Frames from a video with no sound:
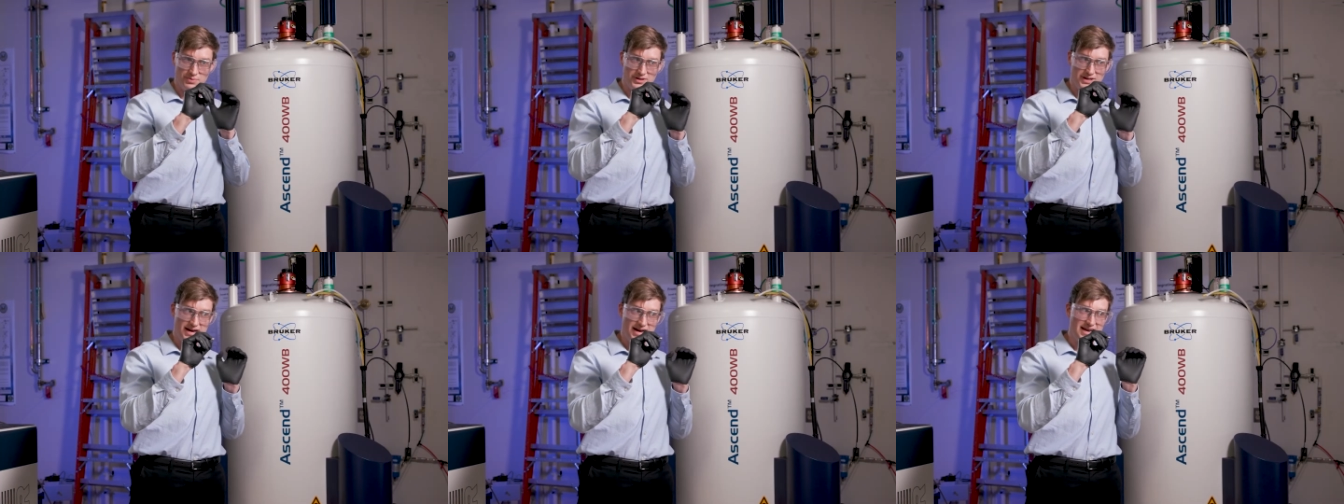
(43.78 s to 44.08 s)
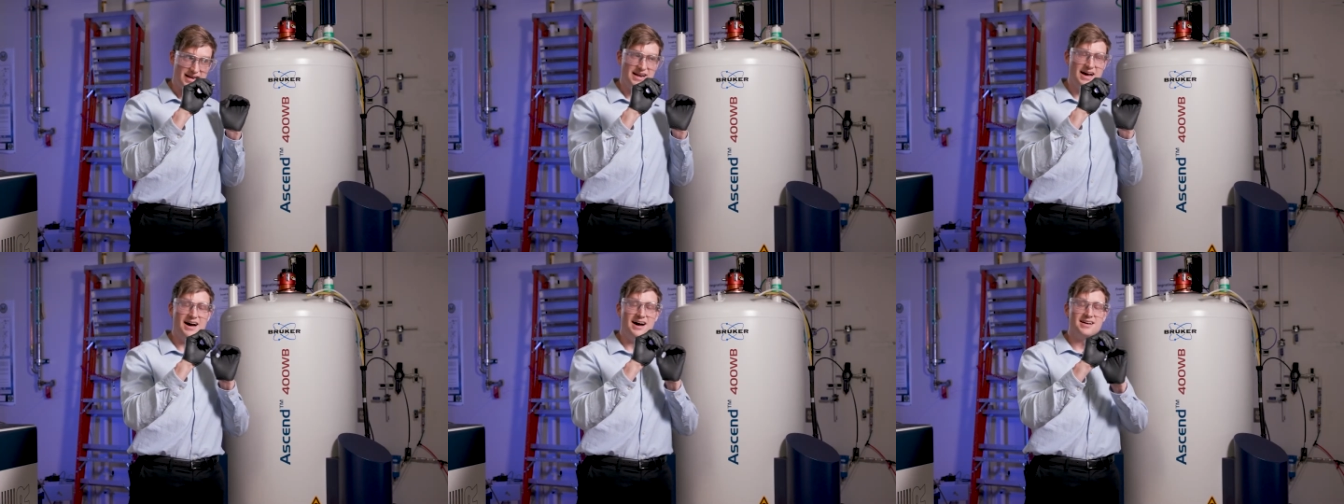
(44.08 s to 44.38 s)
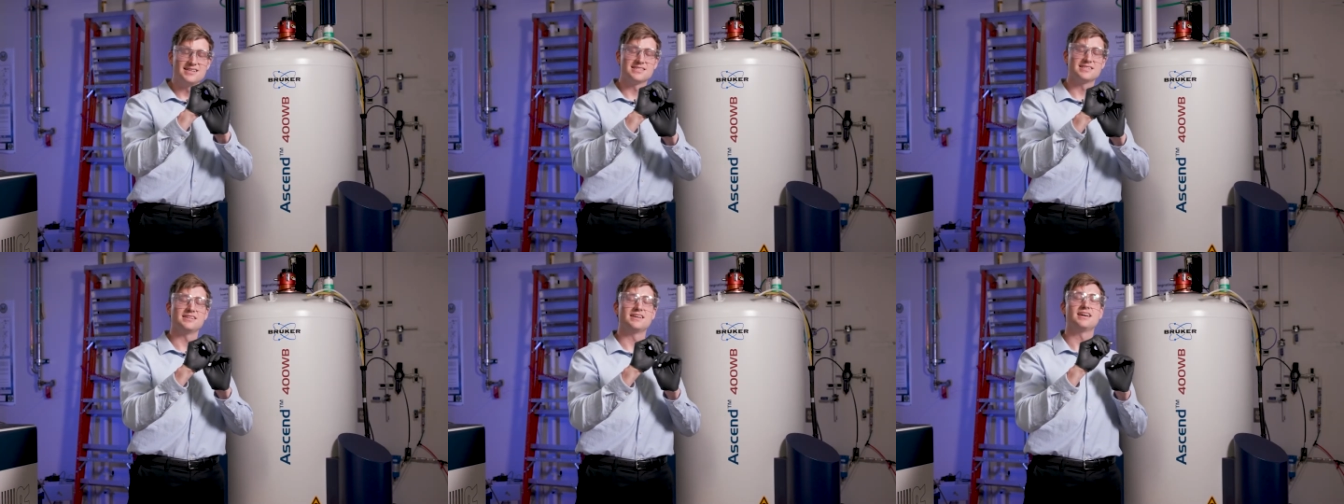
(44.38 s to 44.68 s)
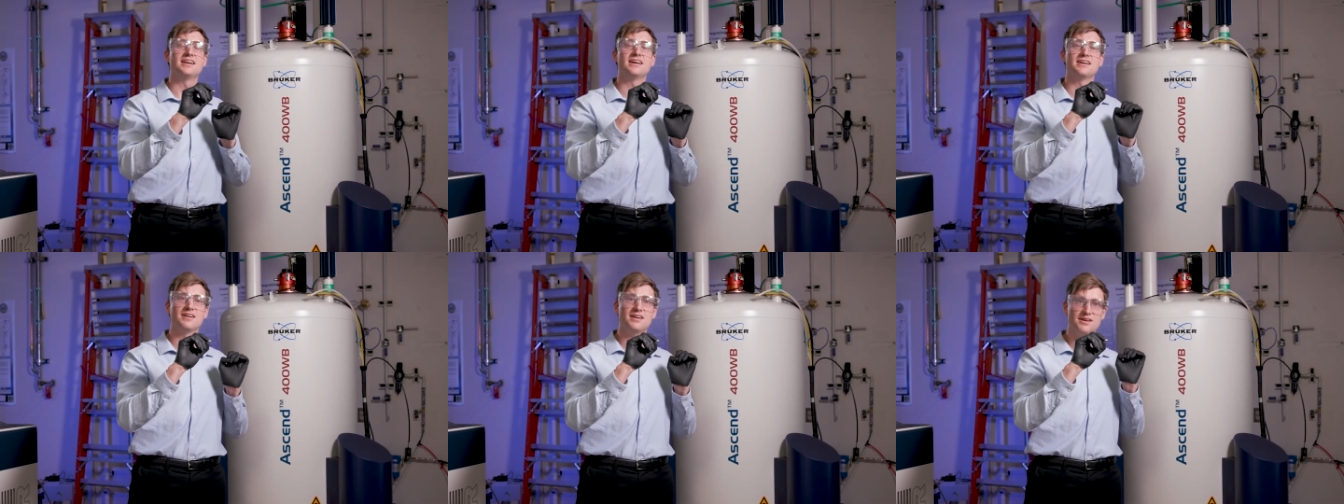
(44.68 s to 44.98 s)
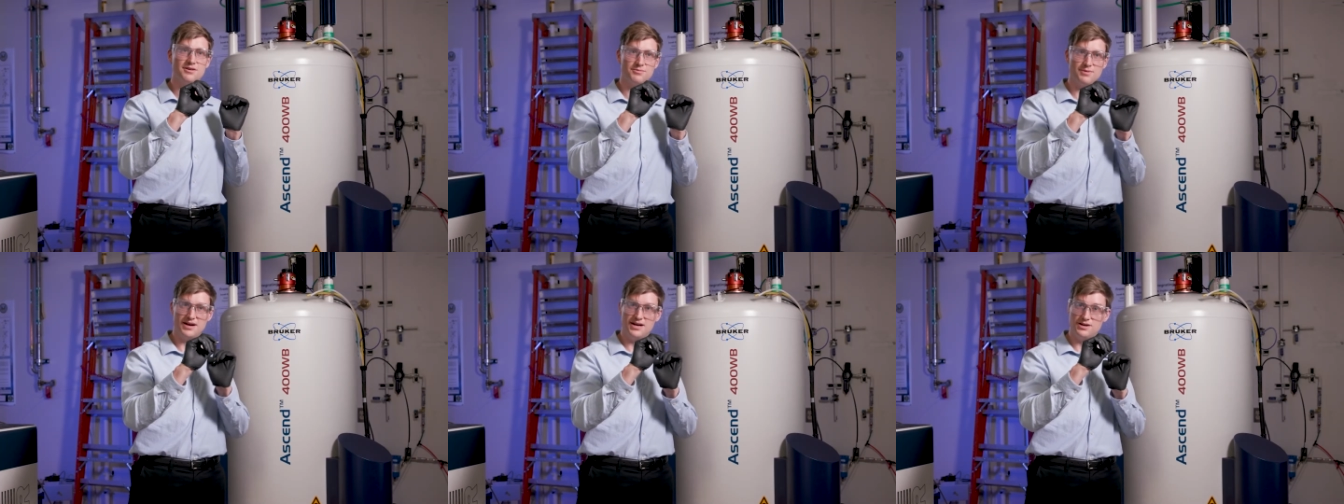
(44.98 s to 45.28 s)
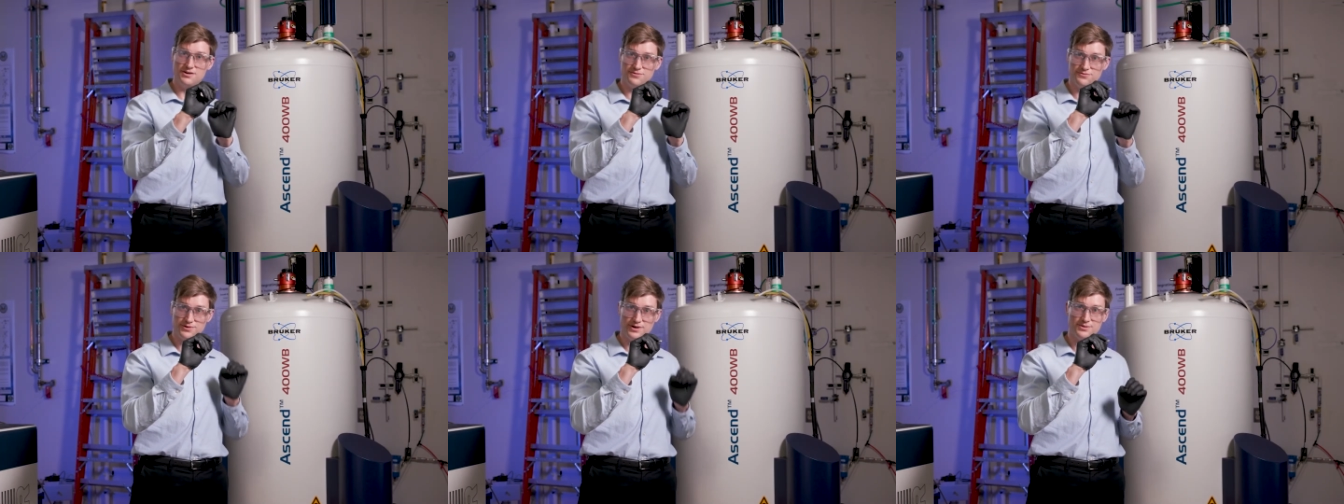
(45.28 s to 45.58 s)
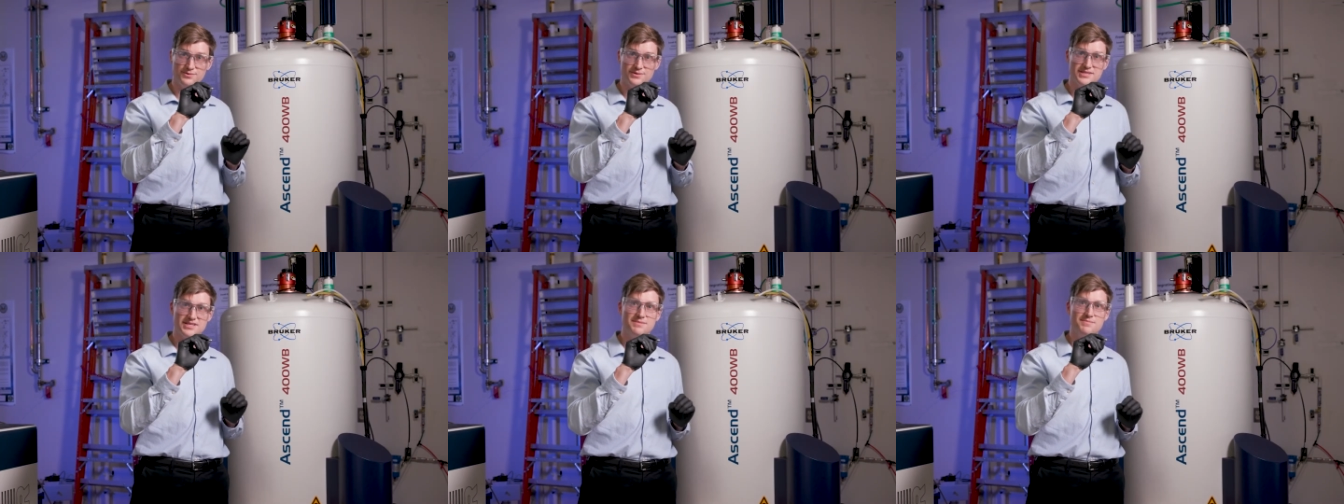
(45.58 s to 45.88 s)
apply an oscillating radio
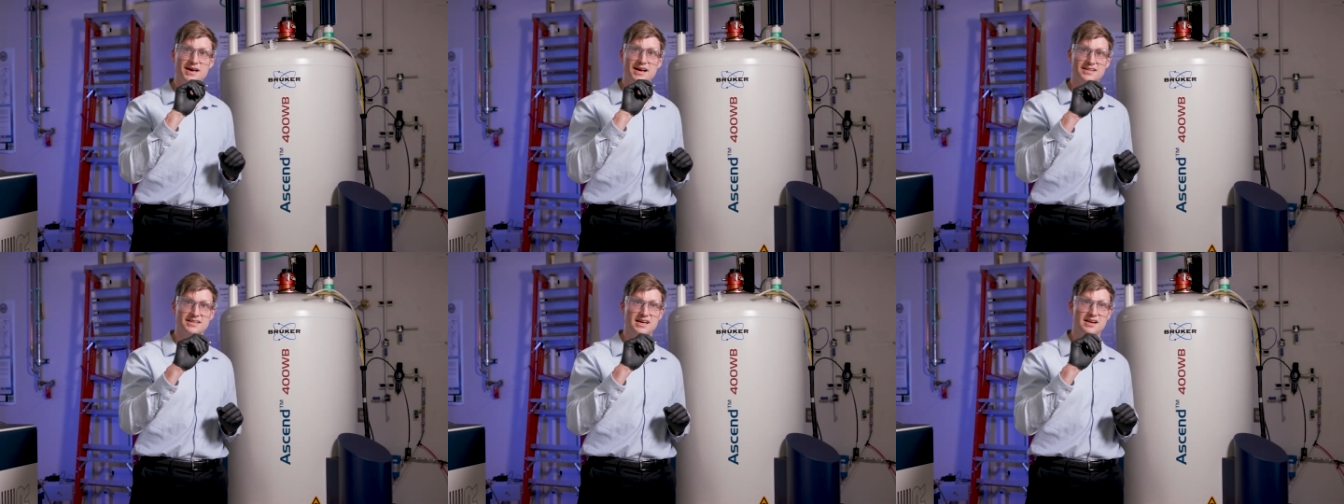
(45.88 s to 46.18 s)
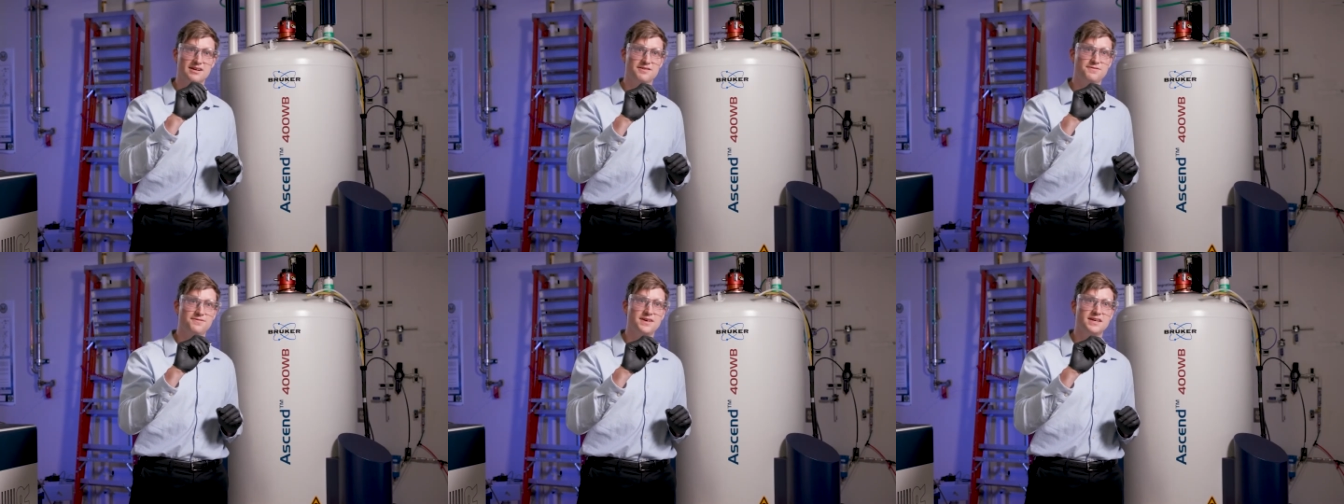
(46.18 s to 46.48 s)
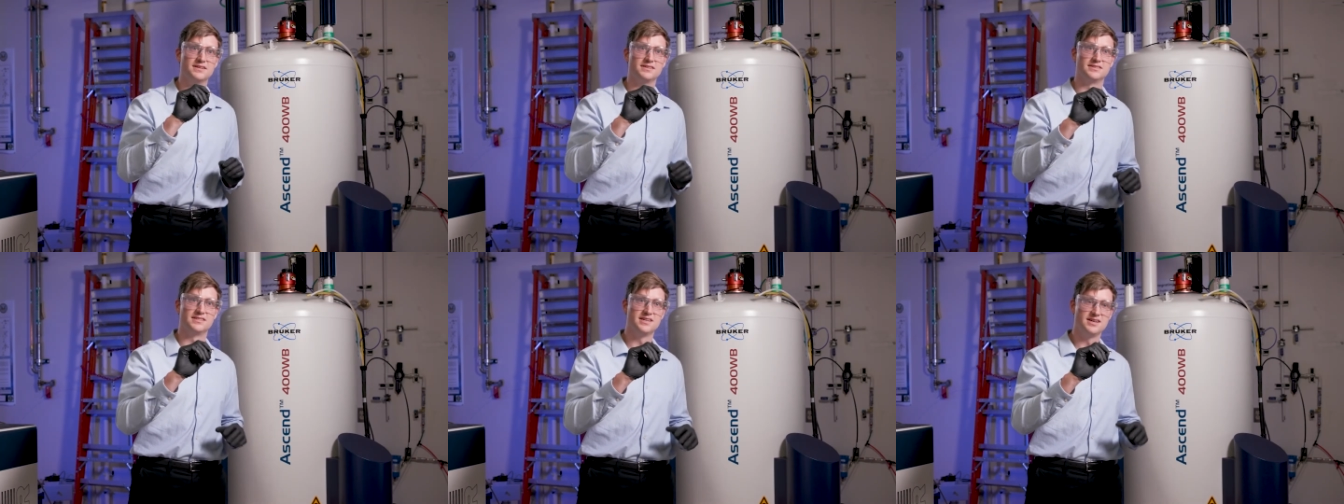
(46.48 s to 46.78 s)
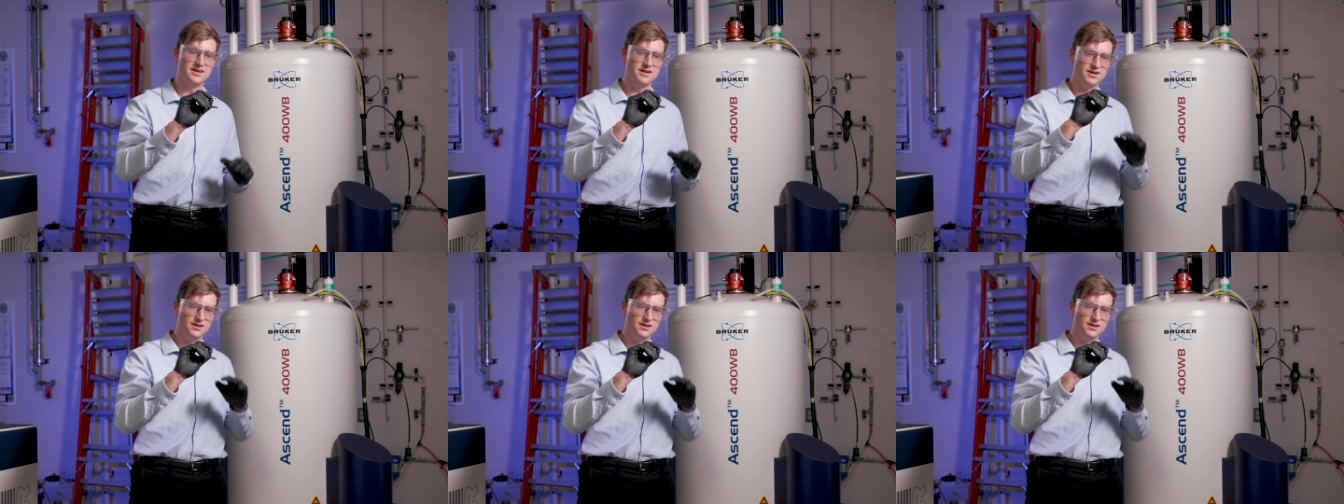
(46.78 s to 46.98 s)
frequency magnetic field